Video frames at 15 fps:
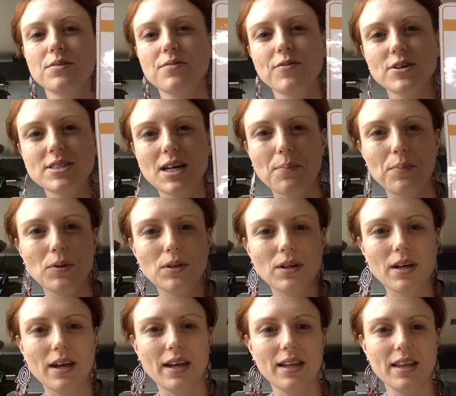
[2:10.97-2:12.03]
For example,
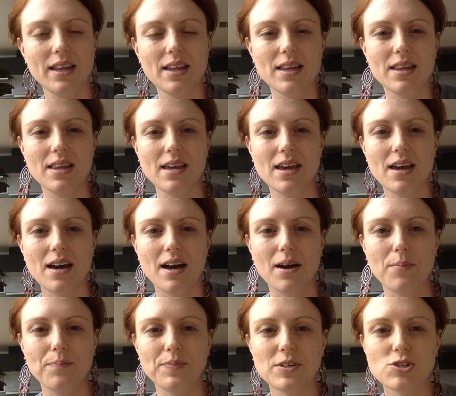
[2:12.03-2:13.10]
in the
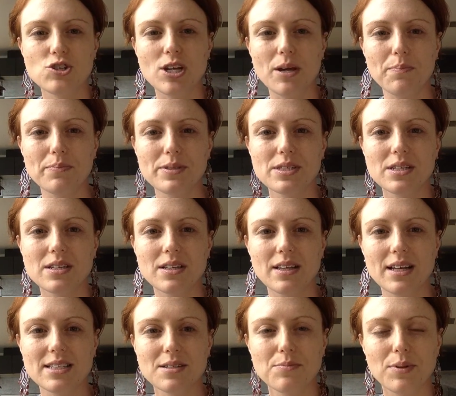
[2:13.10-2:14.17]
shapes
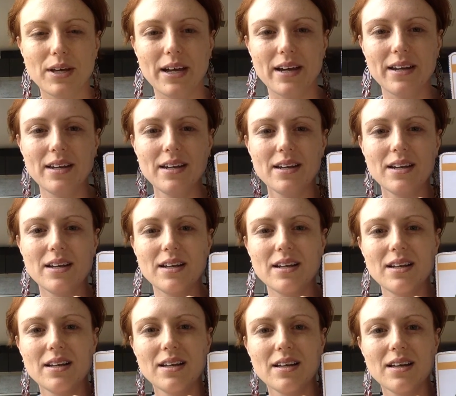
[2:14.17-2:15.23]
lesson plan,
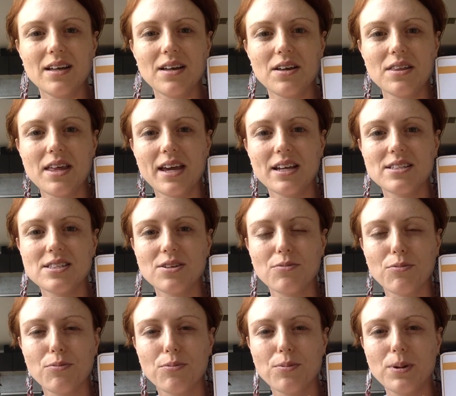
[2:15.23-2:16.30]
they could still
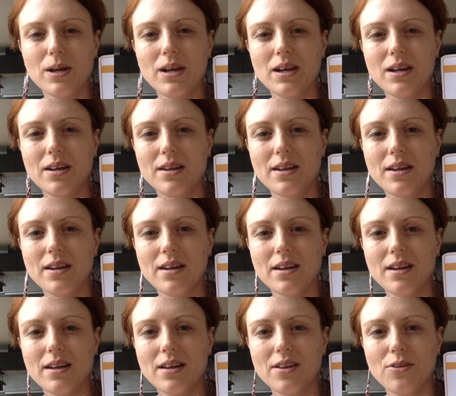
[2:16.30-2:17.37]
read
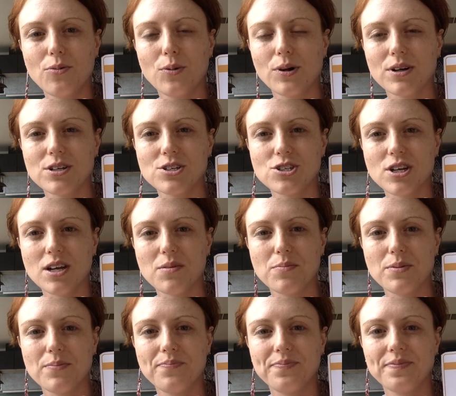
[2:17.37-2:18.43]
the word shape.